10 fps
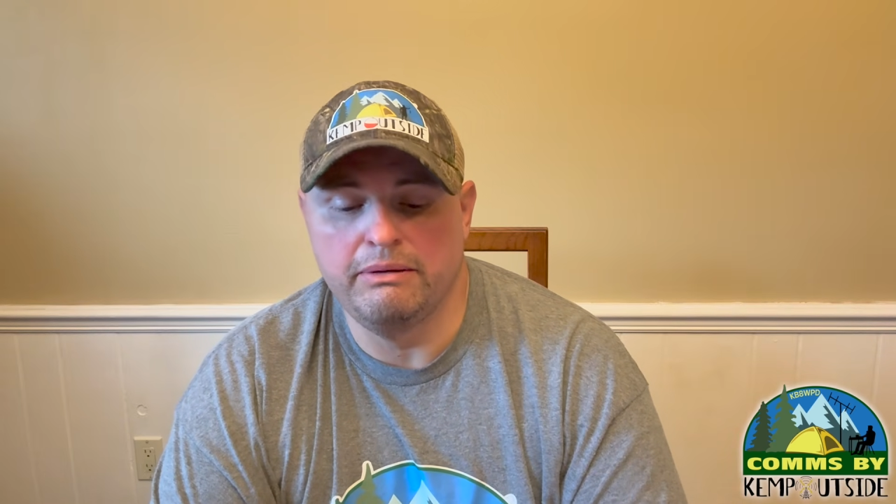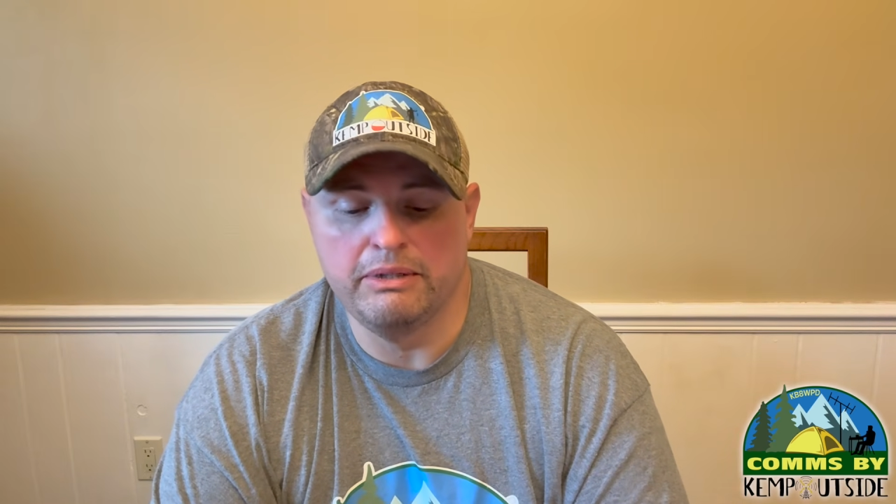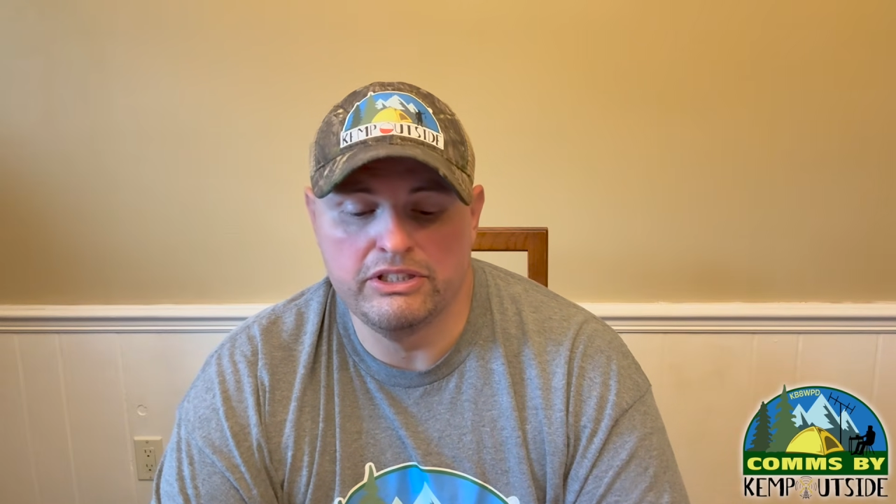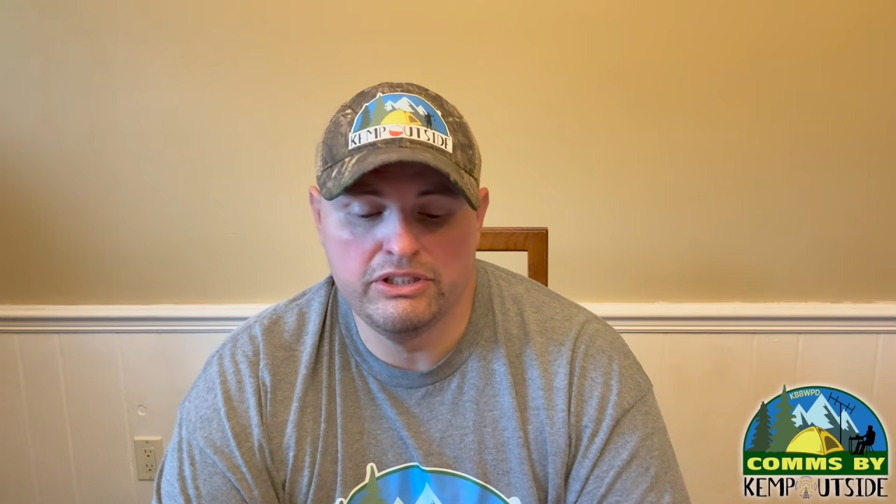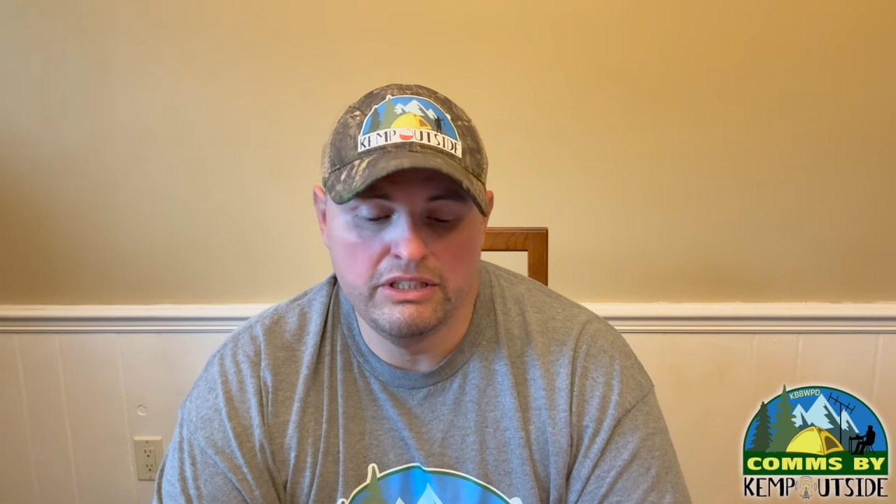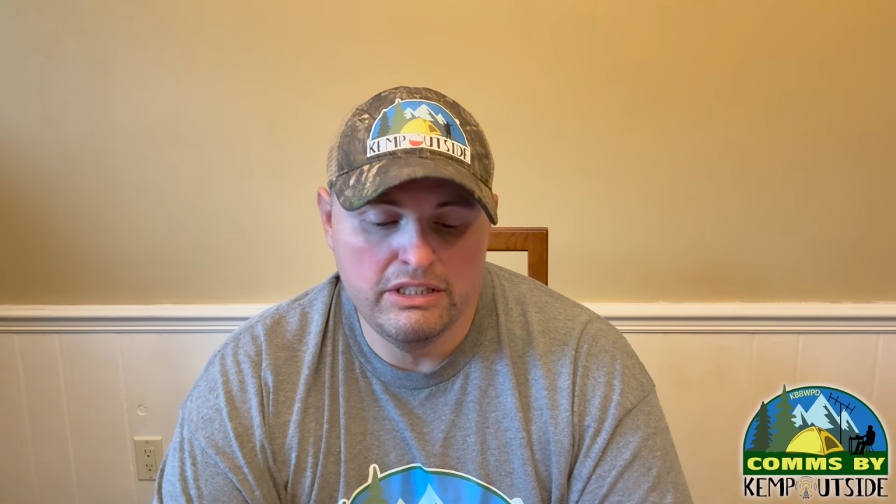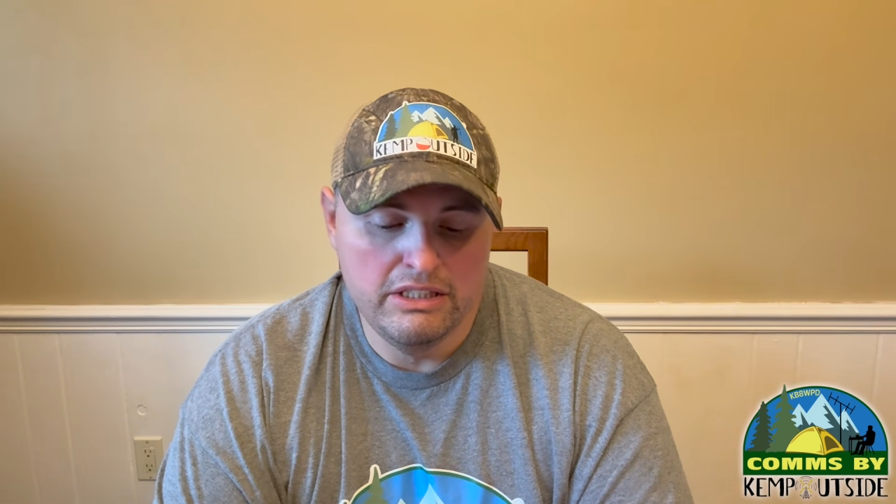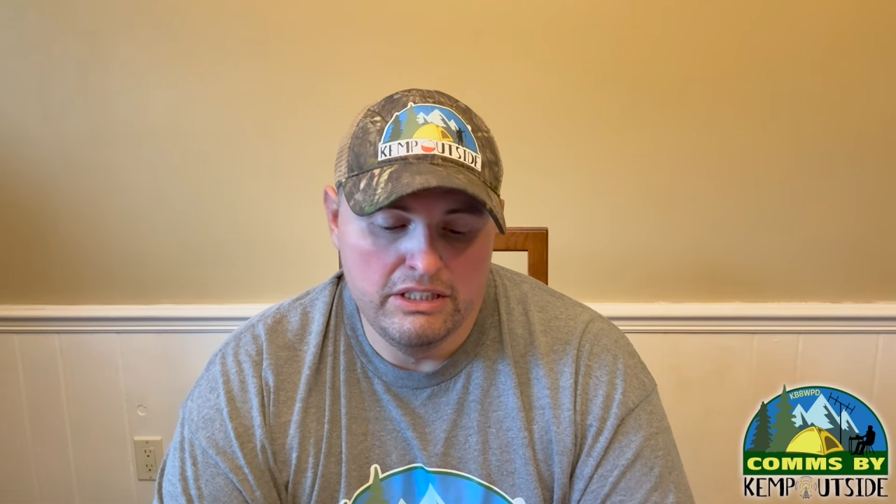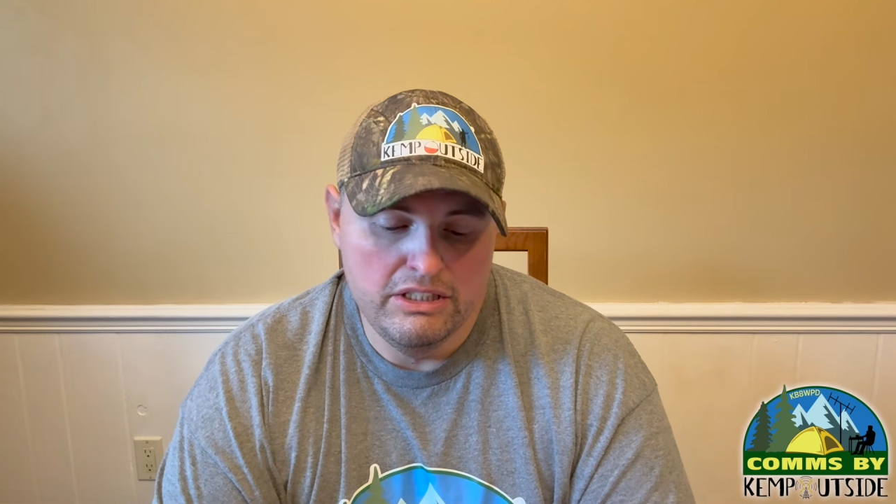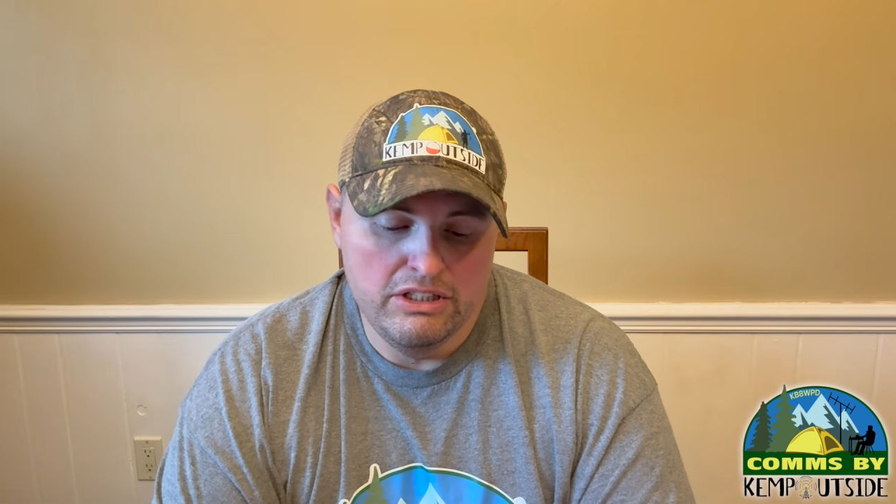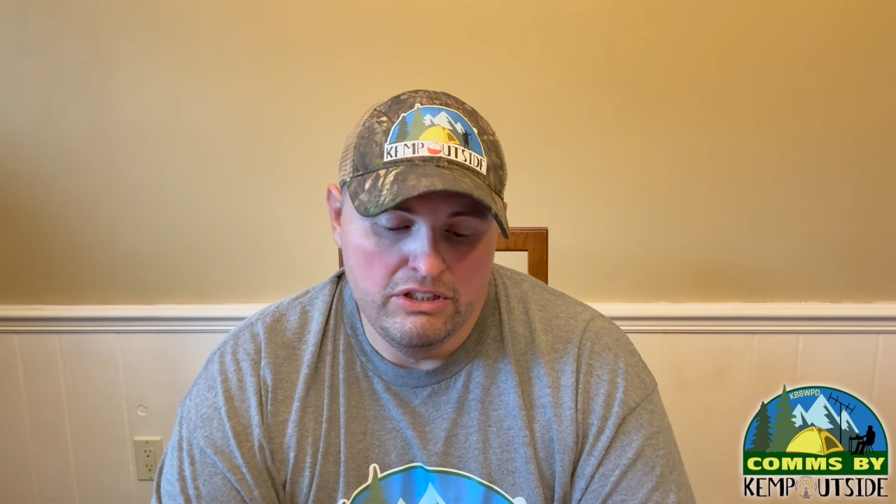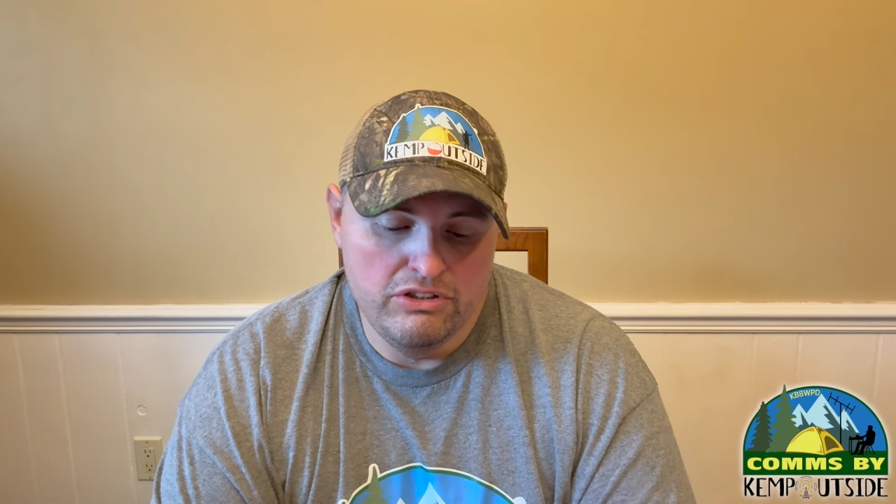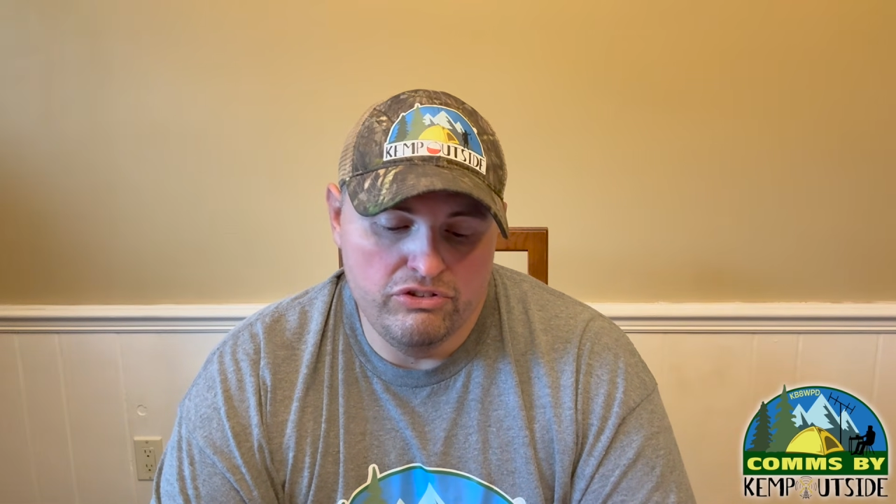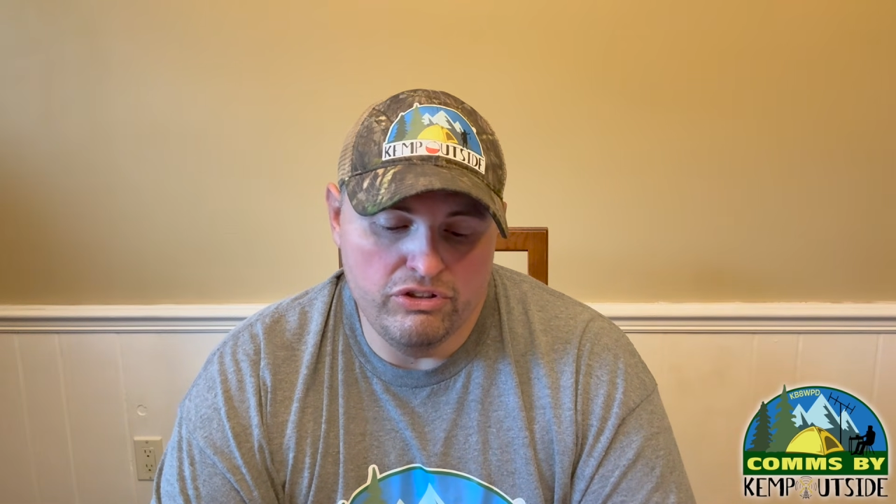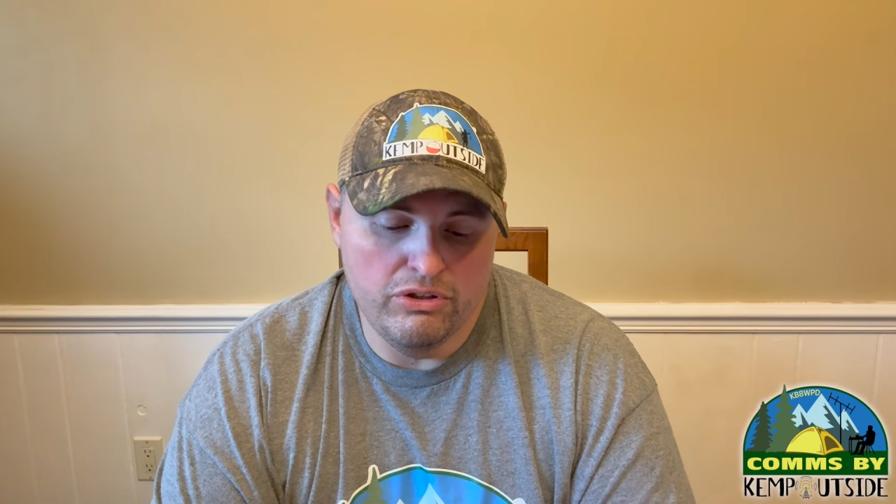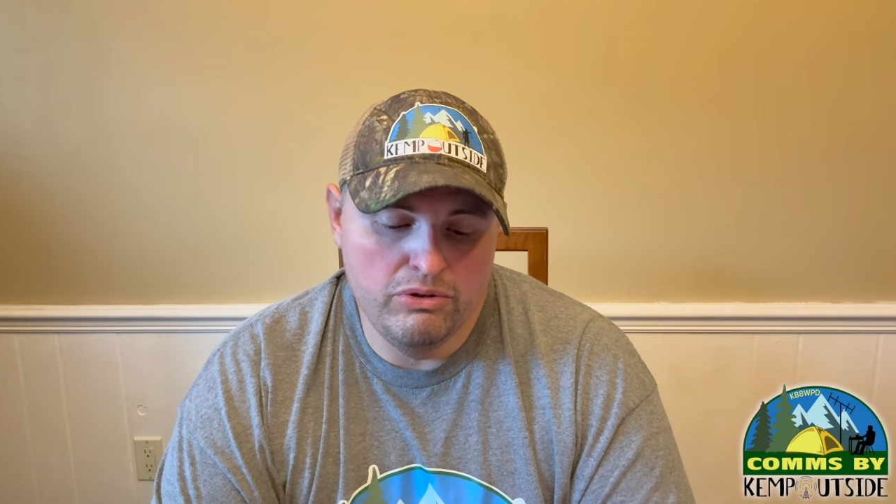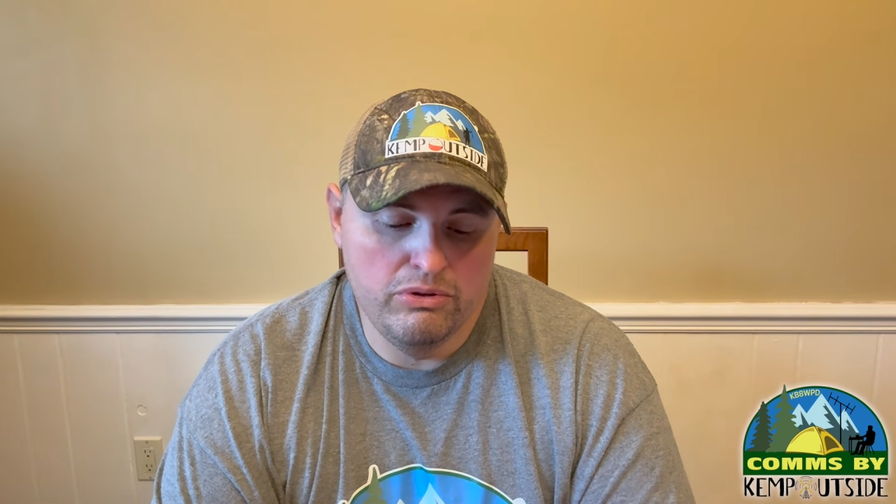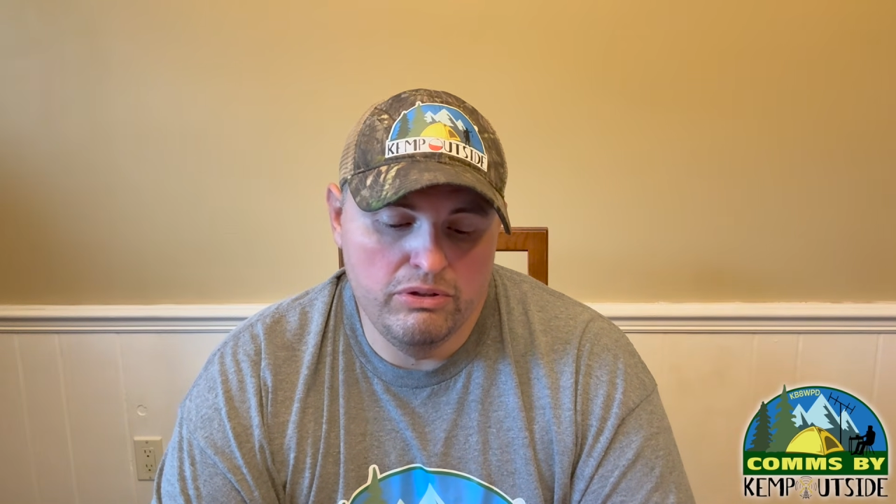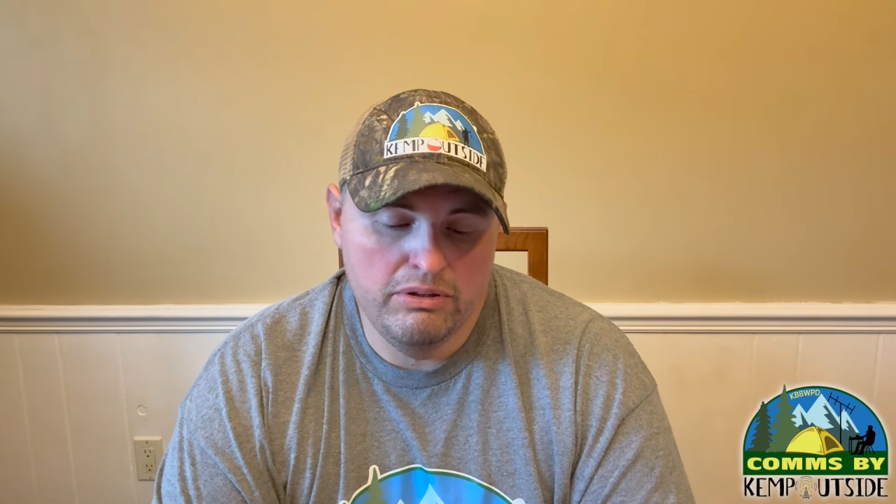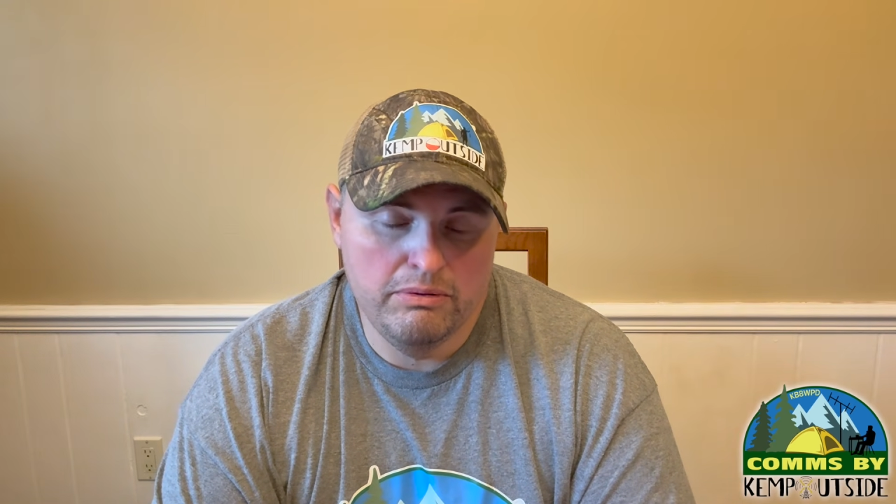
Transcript: much. So